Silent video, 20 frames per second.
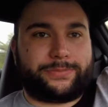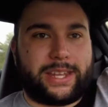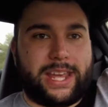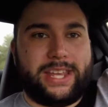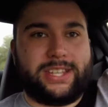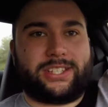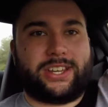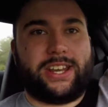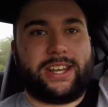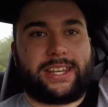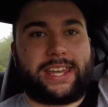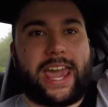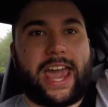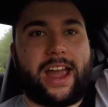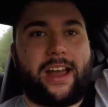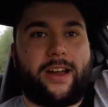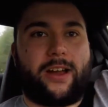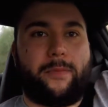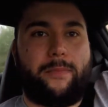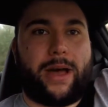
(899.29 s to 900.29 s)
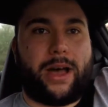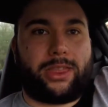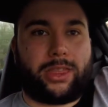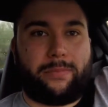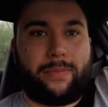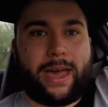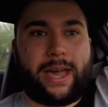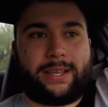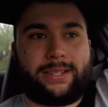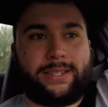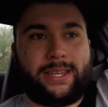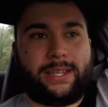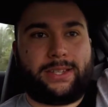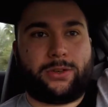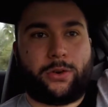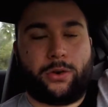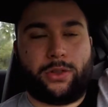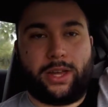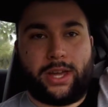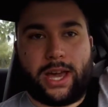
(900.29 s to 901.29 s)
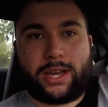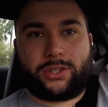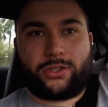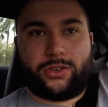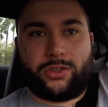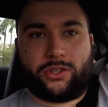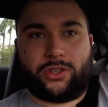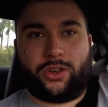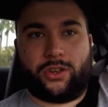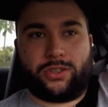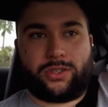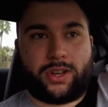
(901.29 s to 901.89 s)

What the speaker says: is going to care about the back seats or the extra insurance